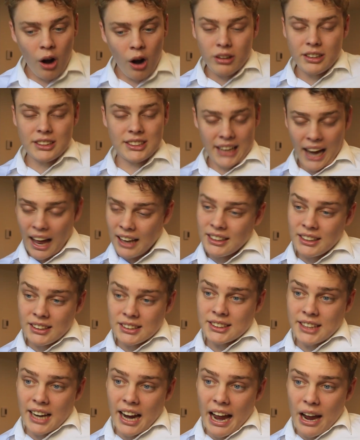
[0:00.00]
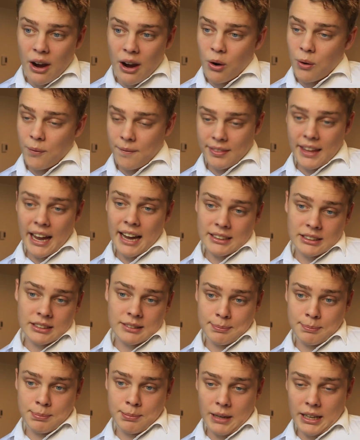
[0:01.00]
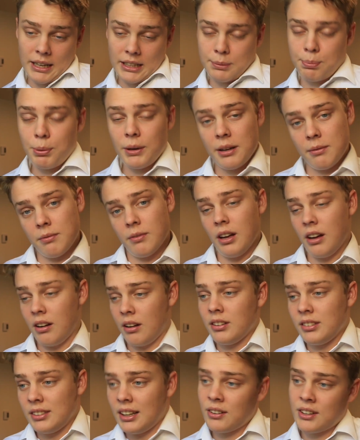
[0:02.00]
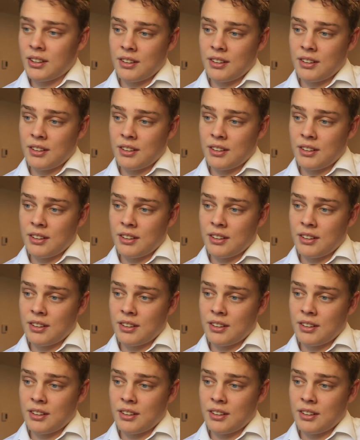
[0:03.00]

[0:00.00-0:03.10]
On a talent scale, it's pretty, I'll